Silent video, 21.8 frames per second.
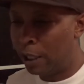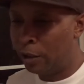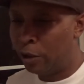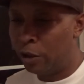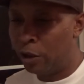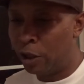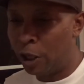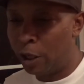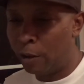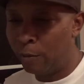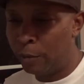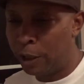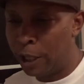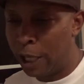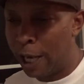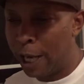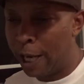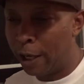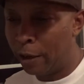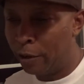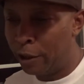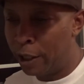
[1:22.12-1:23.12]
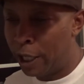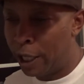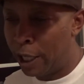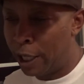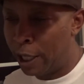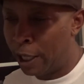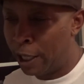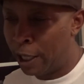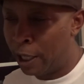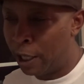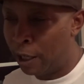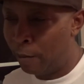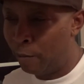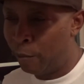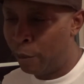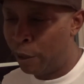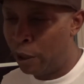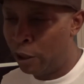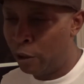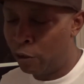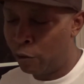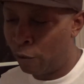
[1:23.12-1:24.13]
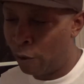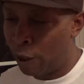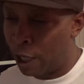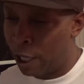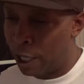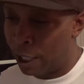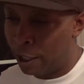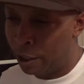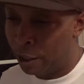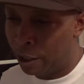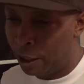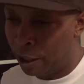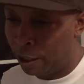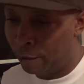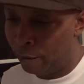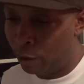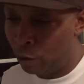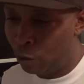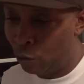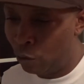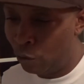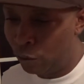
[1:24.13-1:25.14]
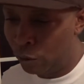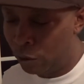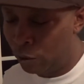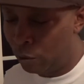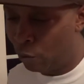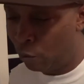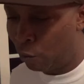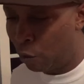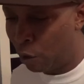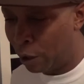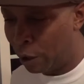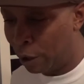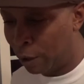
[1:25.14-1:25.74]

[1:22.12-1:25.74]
jump down there and be trying to, if you want